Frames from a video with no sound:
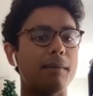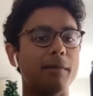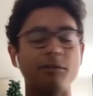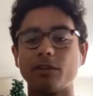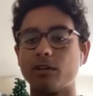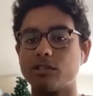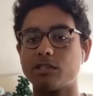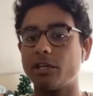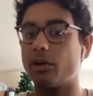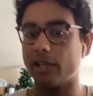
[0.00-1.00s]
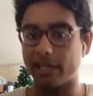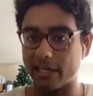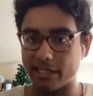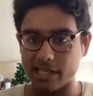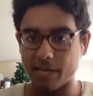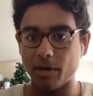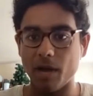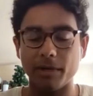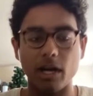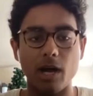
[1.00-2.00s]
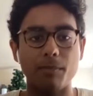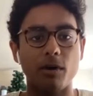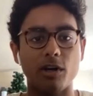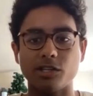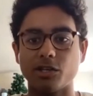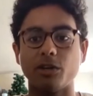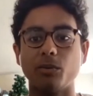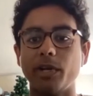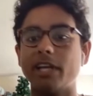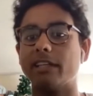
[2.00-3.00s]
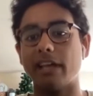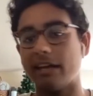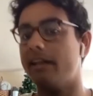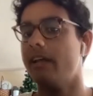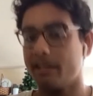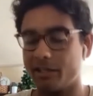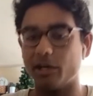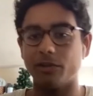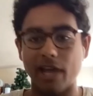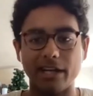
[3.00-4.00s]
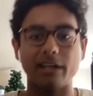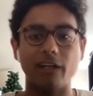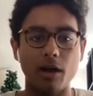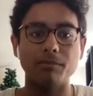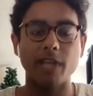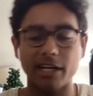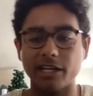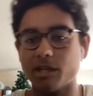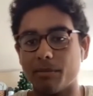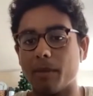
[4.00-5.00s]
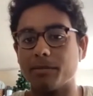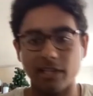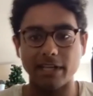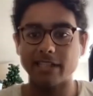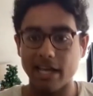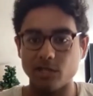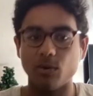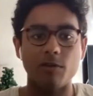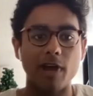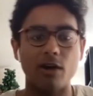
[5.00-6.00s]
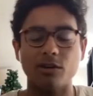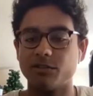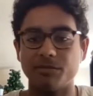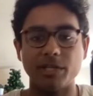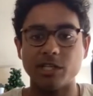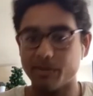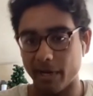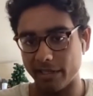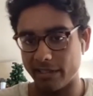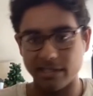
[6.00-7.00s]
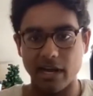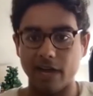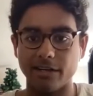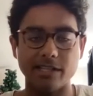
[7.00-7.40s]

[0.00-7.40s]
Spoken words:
If there's, you know, like an exam coming up on a certain week, then you know, that can go, that can jump up to like 10, 12 hours of me just spending the entire day